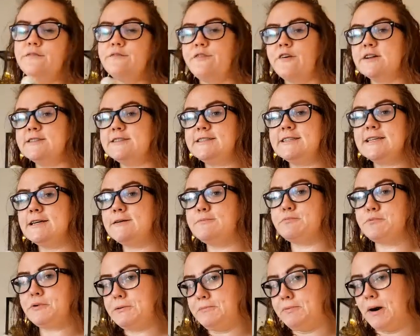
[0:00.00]
fun tip,
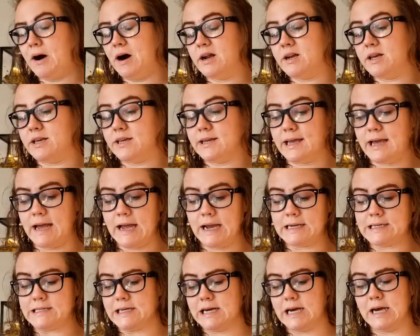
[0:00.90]
repotting
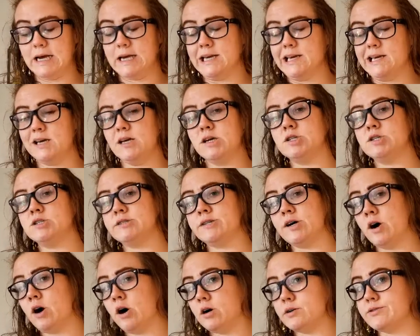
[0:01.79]
cacti,
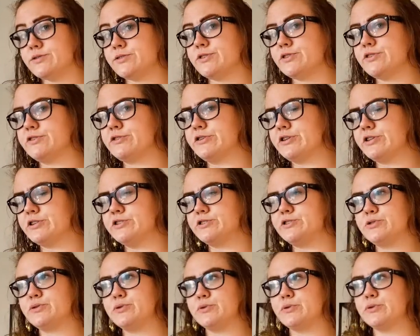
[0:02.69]
tongs are a good
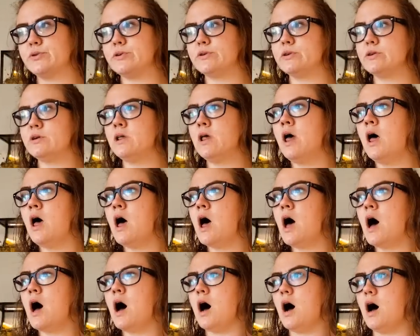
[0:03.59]
tool.
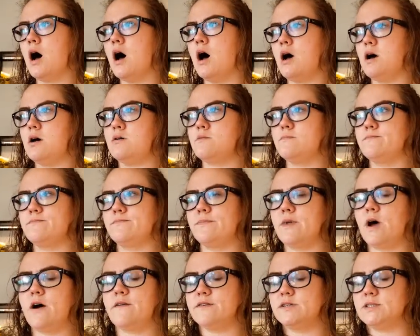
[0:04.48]

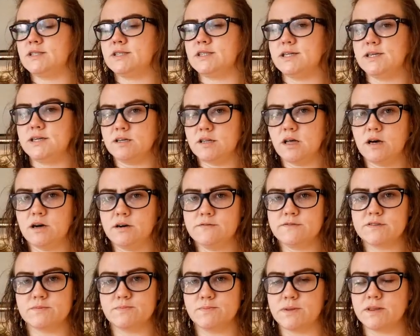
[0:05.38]
Obviously
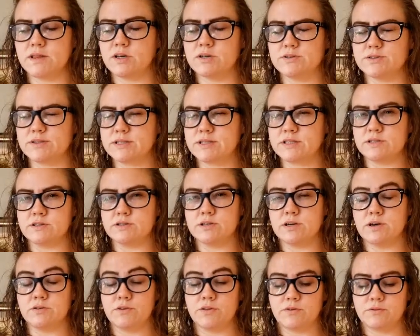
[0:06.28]
gloves, but those still
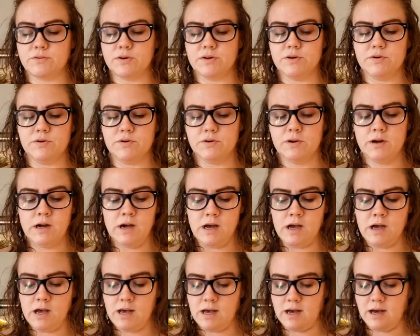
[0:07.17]
go through.
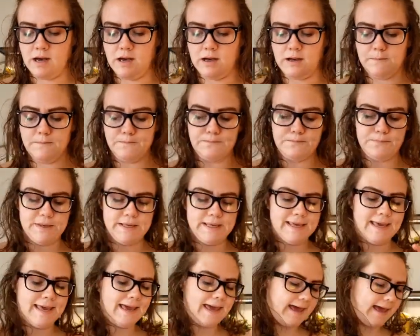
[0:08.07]
But
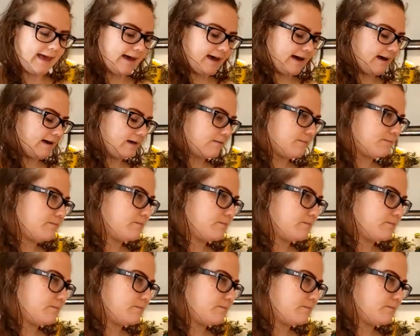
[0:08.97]
yeah.